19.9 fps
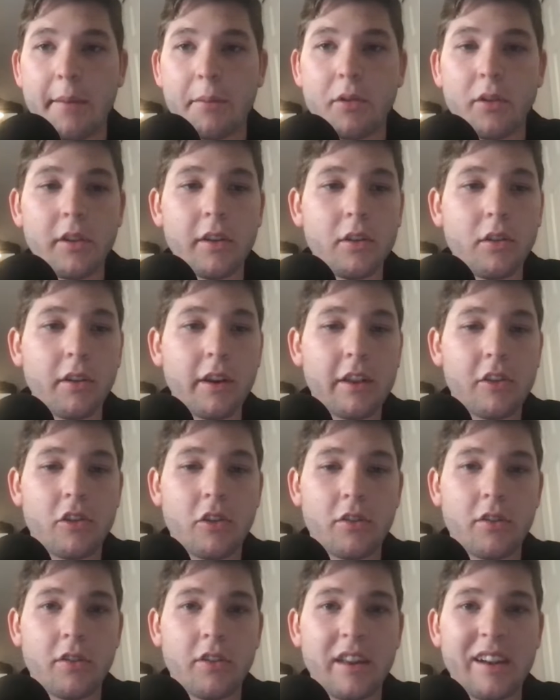so let's look at
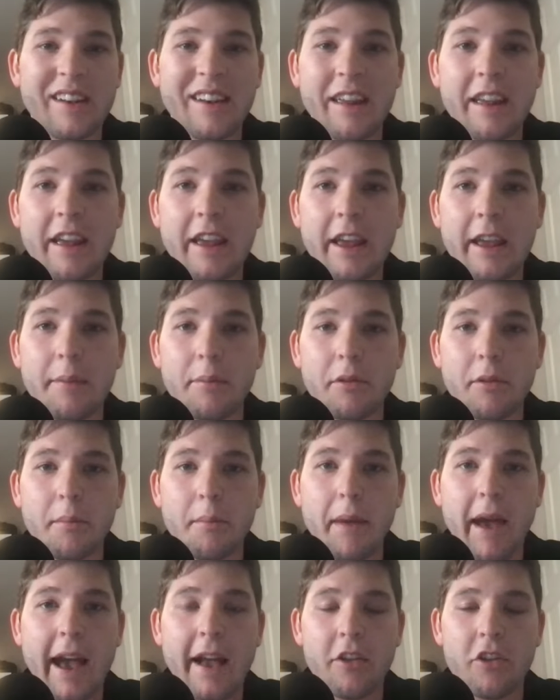just the teams
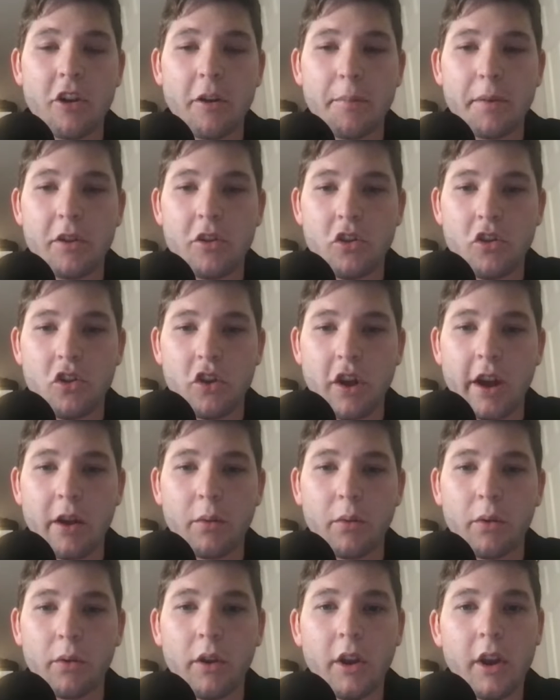matchup in
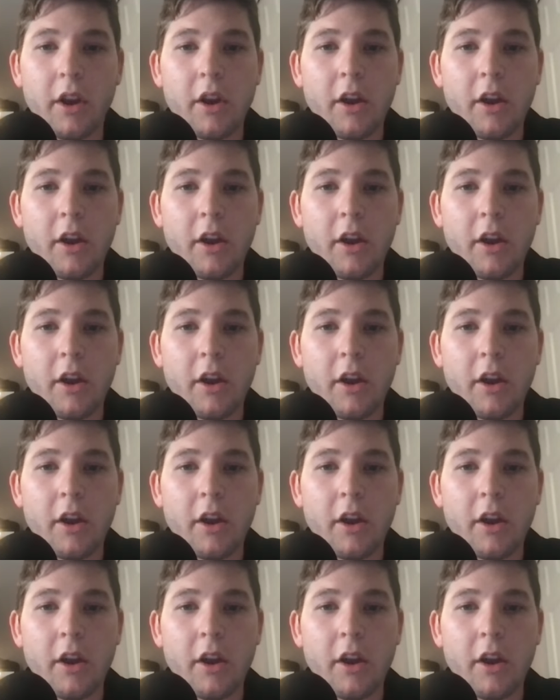general.